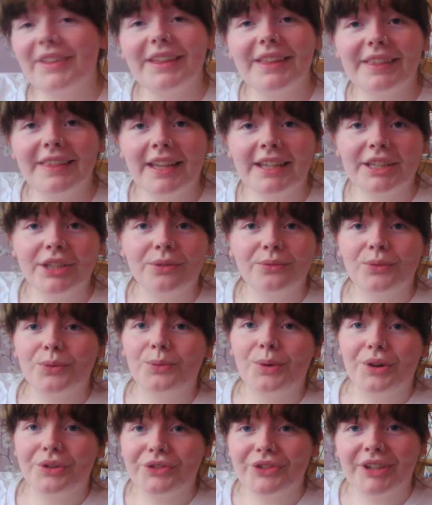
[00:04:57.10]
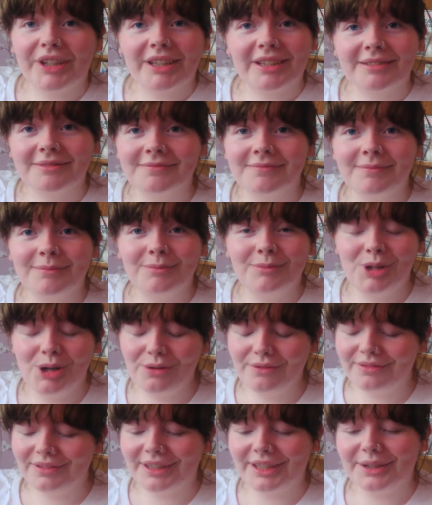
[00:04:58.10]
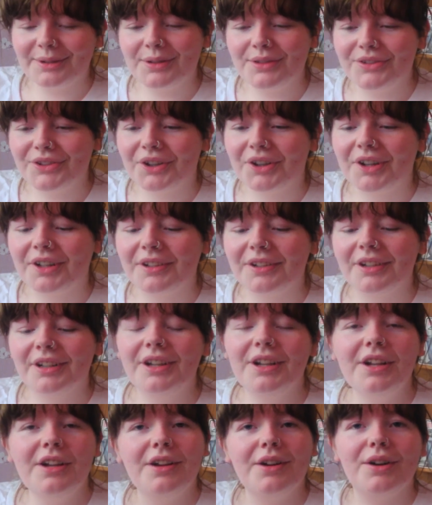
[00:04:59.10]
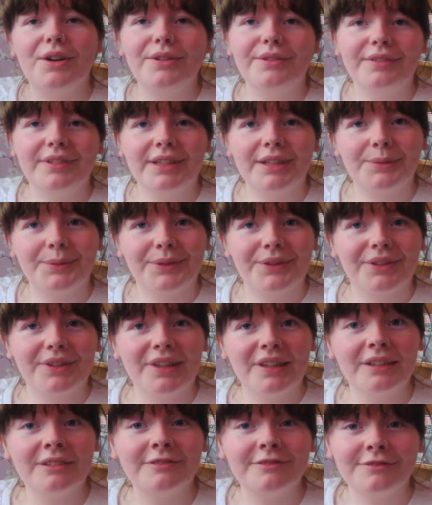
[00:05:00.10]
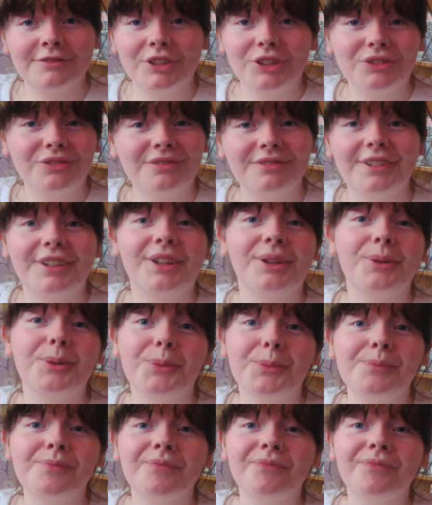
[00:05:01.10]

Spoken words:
Thank you for watching. Hopefully you enjoyed. hopefully it was fun for you.